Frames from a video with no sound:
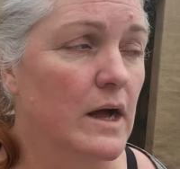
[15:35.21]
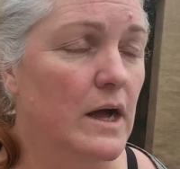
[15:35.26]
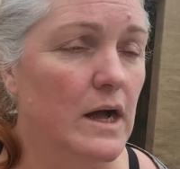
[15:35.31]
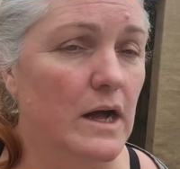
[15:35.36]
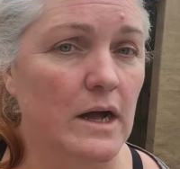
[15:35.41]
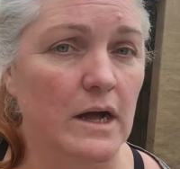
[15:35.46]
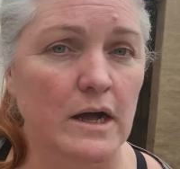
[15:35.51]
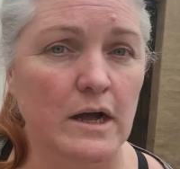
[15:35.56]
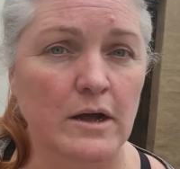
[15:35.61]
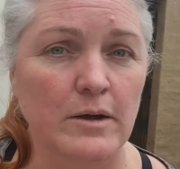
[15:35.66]

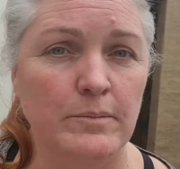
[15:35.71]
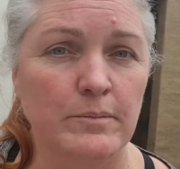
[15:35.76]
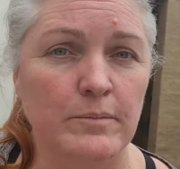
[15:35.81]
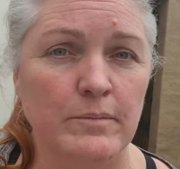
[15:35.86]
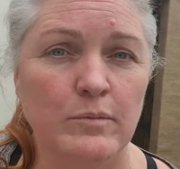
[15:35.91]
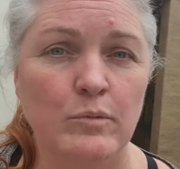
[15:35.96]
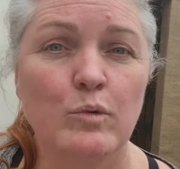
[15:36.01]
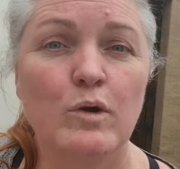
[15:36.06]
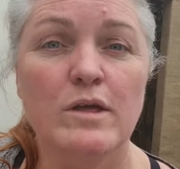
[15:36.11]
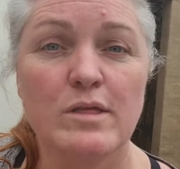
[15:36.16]

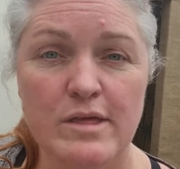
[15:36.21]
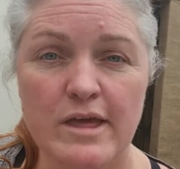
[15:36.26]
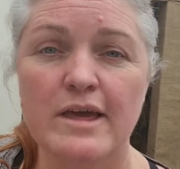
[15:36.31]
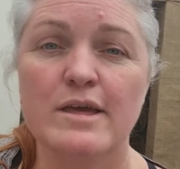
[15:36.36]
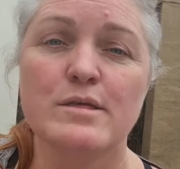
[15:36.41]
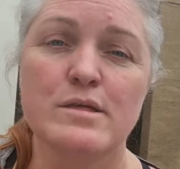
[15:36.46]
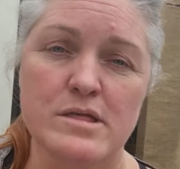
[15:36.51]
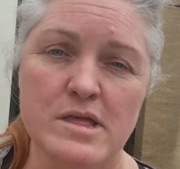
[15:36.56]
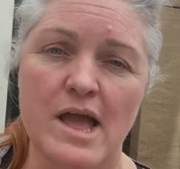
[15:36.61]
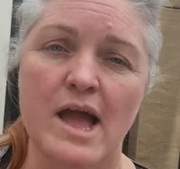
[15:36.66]
Um, worst
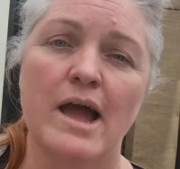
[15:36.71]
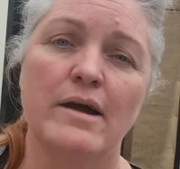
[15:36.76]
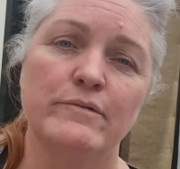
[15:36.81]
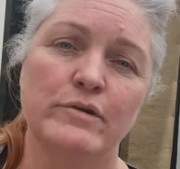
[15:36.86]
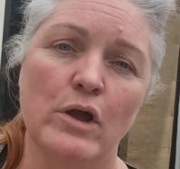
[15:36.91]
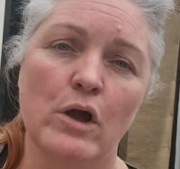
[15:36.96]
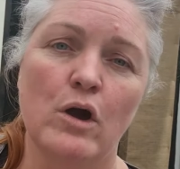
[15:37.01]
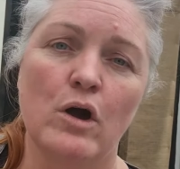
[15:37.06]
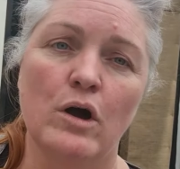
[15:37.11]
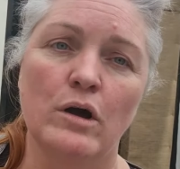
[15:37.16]
case
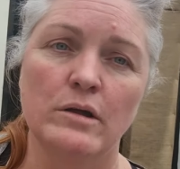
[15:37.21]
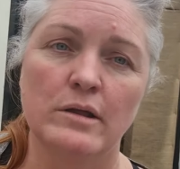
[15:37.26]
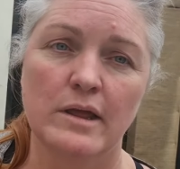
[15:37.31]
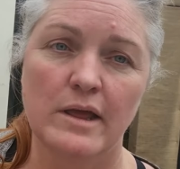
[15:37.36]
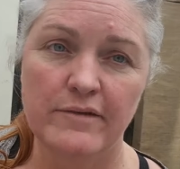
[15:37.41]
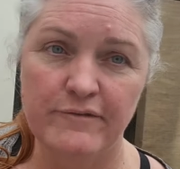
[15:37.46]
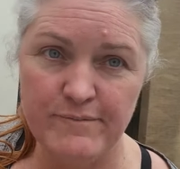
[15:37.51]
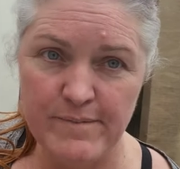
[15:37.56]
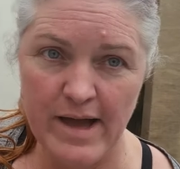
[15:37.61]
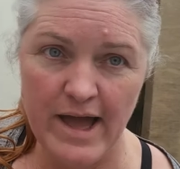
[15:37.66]
scenario,
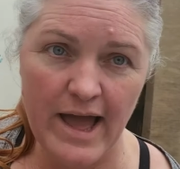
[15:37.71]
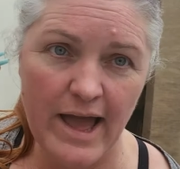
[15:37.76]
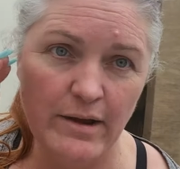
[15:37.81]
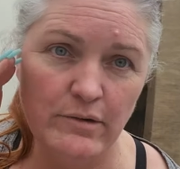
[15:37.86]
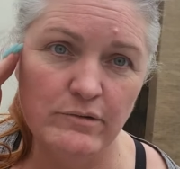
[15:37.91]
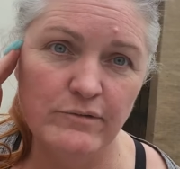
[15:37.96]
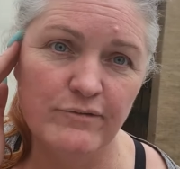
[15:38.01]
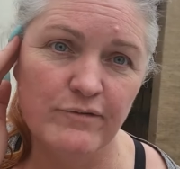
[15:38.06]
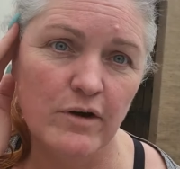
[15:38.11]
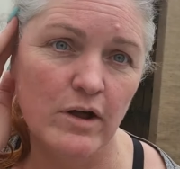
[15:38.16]
if my
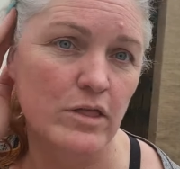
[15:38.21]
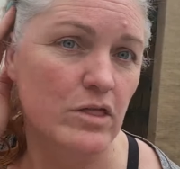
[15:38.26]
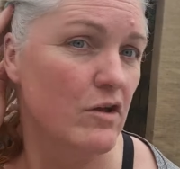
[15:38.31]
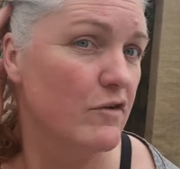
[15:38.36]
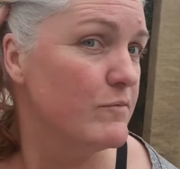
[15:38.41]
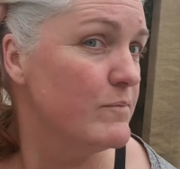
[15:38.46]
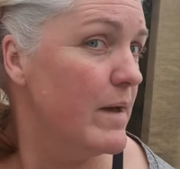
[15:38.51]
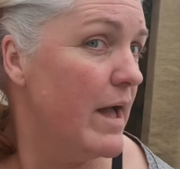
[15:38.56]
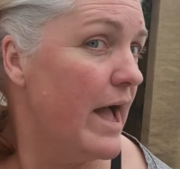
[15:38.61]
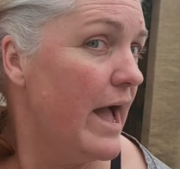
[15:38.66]
hair had fallen
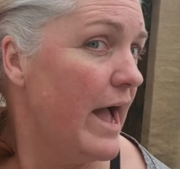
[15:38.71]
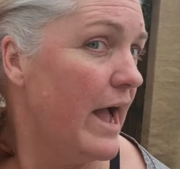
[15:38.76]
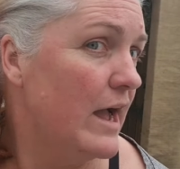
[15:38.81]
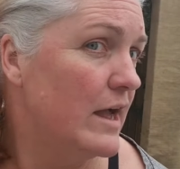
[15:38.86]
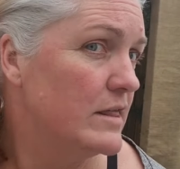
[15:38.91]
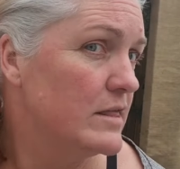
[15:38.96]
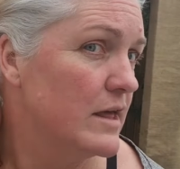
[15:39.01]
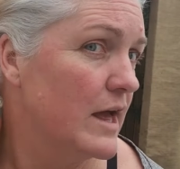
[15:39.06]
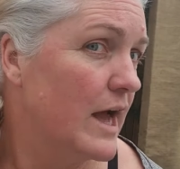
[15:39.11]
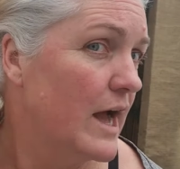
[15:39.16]
off my
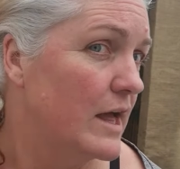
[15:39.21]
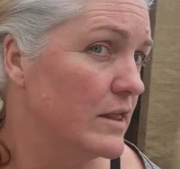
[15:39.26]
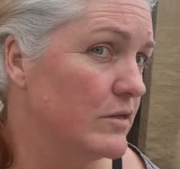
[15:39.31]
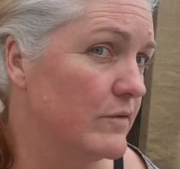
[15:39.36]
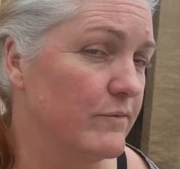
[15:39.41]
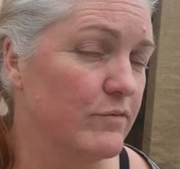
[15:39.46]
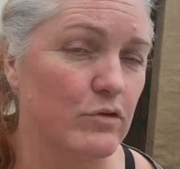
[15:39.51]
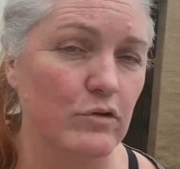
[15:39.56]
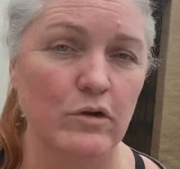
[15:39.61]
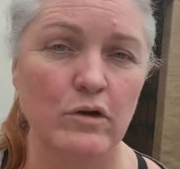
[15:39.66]
head, I'd
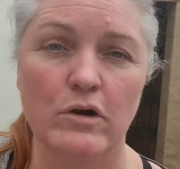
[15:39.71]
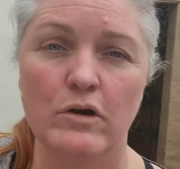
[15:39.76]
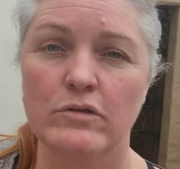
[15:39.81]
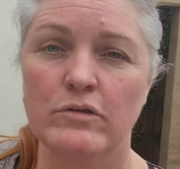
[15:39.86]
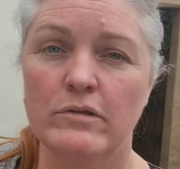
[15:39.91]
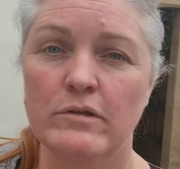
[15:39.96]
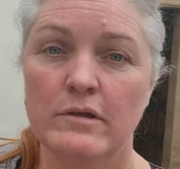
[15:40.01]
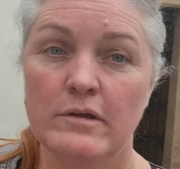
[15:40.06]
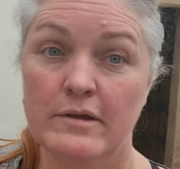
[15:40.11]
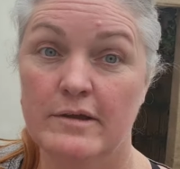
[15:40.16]
have
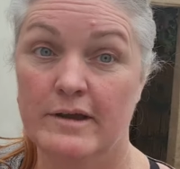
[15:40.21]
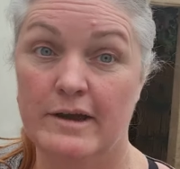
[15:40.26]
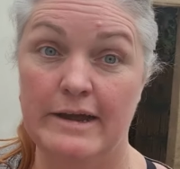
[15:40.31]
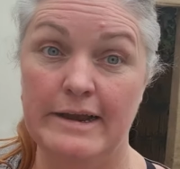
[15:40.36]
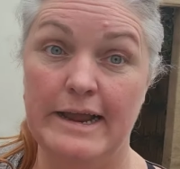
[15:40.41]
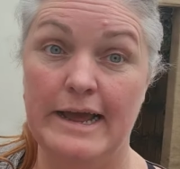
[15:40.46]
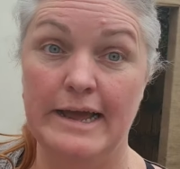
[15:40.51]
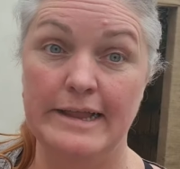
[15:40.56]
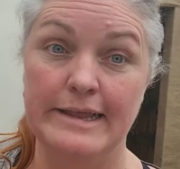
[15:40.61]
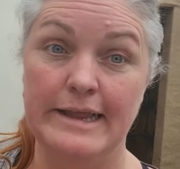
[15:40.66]
done
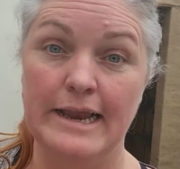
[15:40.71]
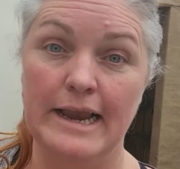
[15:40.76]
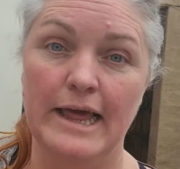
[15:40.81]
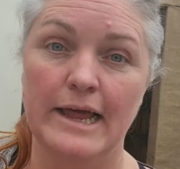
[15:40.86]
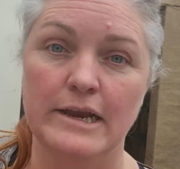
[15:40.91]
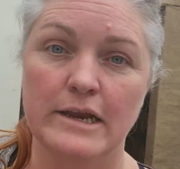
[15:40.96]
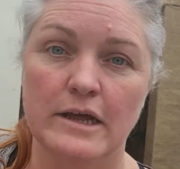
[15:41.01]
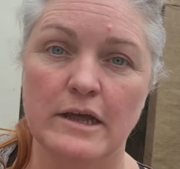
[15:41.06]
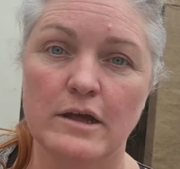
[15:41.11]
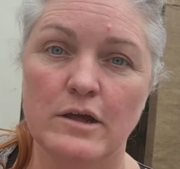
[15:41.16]
an Annie
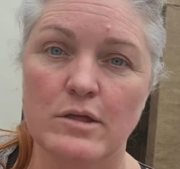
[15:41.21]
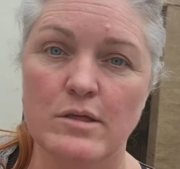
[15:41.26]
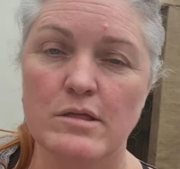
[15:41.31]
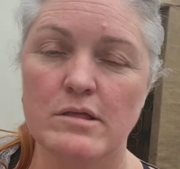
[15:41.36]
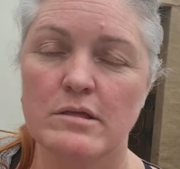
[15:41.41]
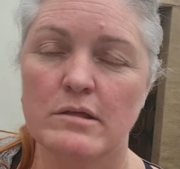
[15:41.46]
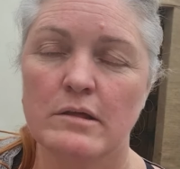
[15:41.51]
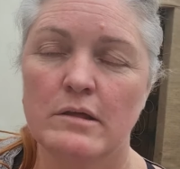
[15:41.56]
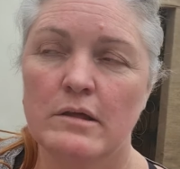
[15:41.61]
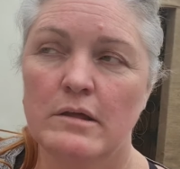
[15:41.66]

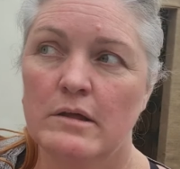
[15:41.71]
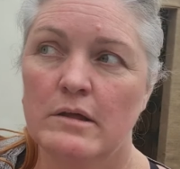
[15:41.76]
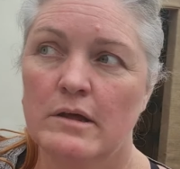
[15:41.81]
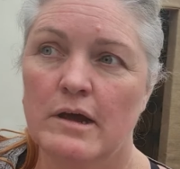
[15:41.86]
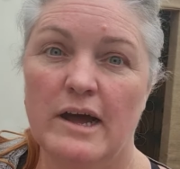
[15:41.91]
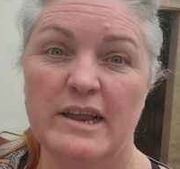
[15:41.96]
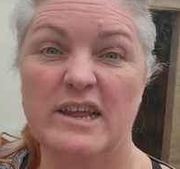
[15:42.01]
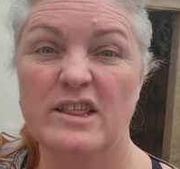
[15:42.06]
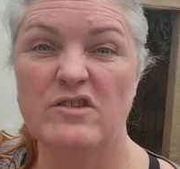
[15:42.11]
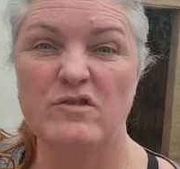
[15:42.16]
Lennox
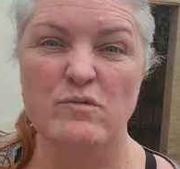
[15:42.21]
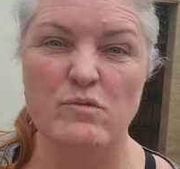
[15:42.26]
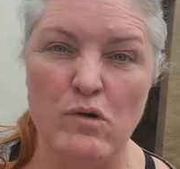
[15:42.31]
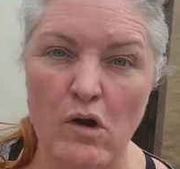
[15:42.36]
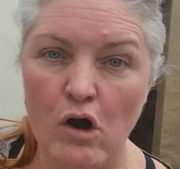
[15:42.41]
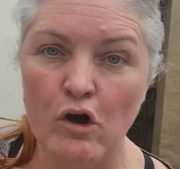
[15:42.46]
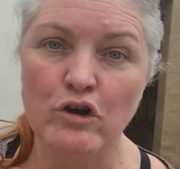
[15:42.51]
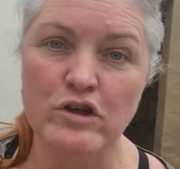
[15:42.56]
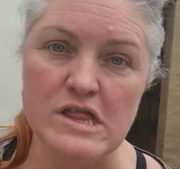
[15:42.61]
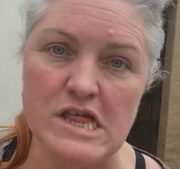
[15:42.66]
and I'd have
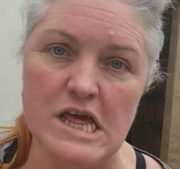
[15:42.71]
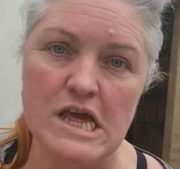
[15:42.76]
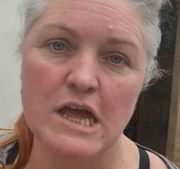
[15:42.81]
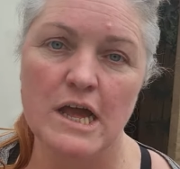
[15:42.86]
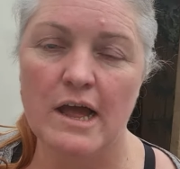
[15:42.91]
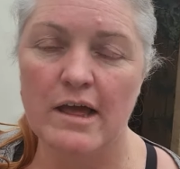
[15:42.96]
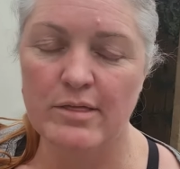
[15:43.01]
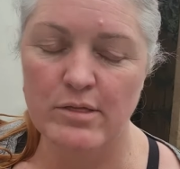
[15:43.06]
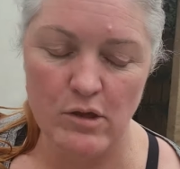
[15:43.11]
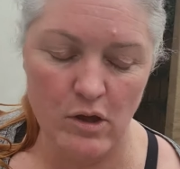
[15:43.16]
rocked it.
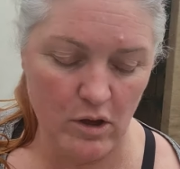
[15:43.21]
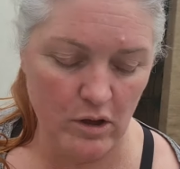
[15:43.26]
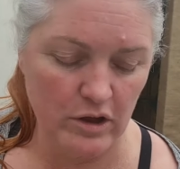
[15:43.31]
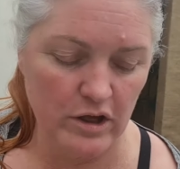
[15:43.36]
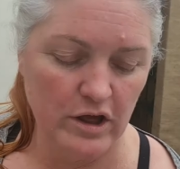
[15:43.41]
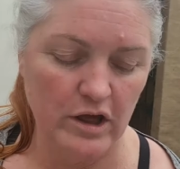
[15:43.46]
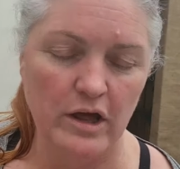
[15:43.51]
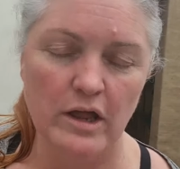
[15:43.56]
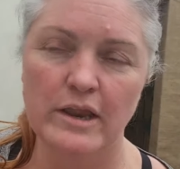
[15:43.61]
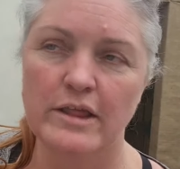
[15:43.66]
I saw a
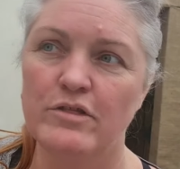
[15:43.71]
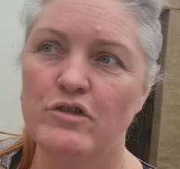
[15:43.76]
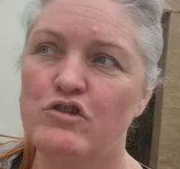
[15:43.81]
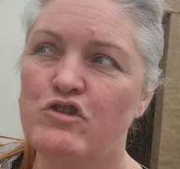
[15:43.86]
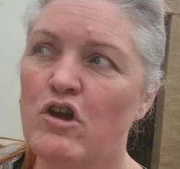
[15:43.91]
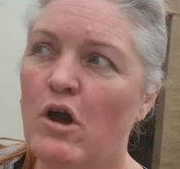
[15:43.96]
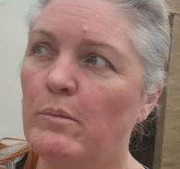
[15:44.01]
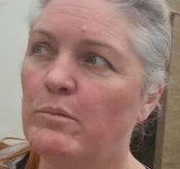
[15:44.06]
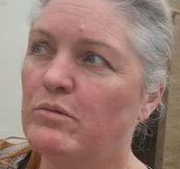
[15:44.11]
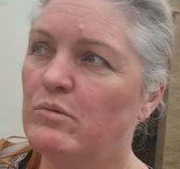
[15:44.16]
girl in the
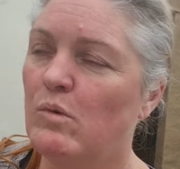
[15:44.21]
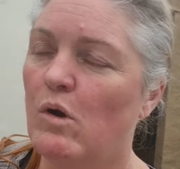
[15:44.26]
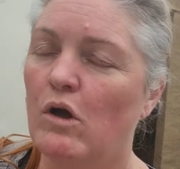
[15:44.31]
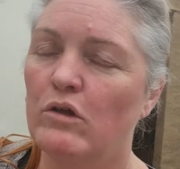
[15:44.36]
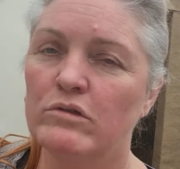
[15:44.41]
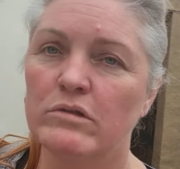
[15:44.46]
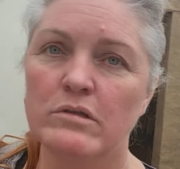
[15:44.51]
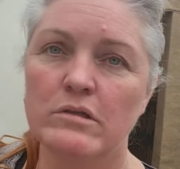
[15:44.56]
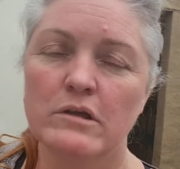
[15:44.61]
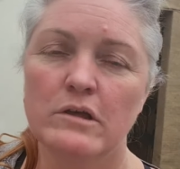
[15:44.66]
shops
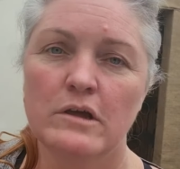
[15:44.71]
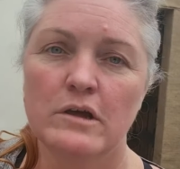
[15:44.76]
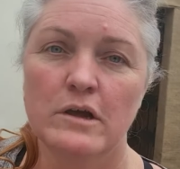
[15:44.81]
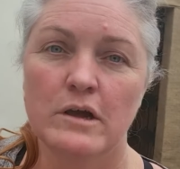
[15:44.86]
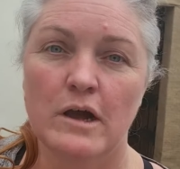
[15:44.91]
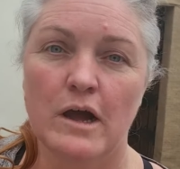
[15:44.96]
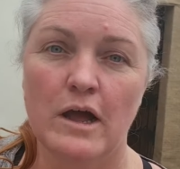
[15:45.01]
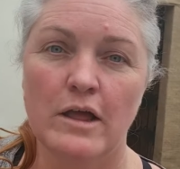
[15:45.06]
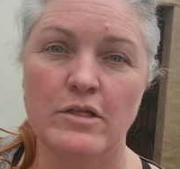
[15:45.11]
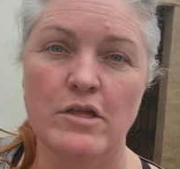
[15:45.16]
once
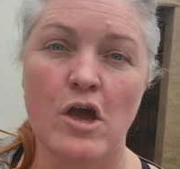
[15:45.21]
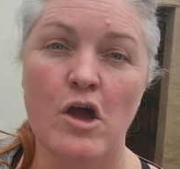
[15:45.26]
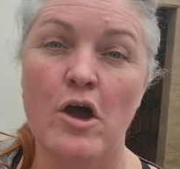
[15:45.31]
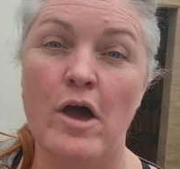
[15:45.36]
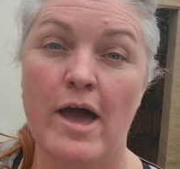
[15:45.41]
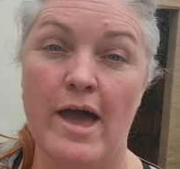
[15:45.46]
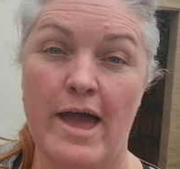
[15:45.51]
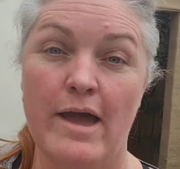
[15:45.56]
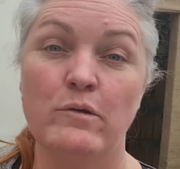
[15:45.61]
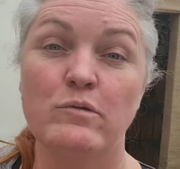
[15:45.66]
and her
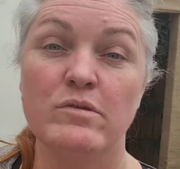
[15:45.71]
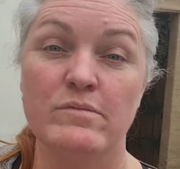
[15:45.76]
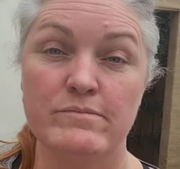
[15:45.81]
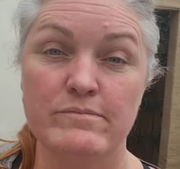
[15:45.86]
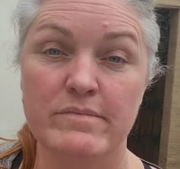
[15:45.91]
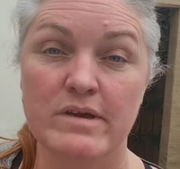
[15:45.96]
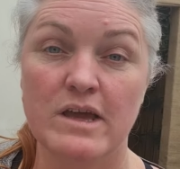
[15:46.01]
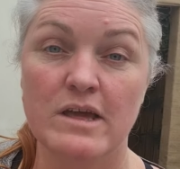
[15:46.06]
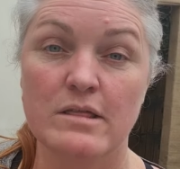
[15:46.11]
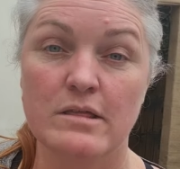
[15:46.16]
hair was
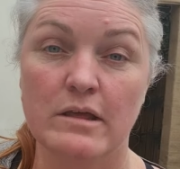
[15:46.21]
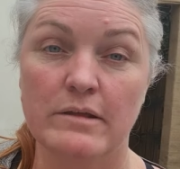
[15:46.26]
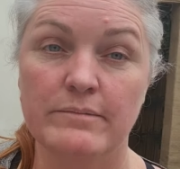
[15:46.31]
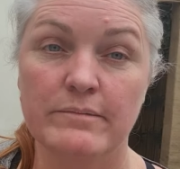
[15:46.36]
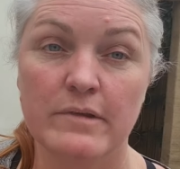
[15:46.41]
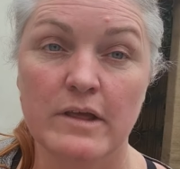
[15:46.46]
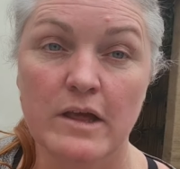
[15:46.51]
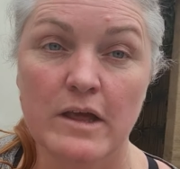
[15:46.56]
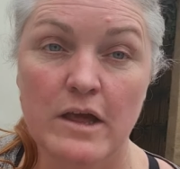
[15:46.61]
amazing.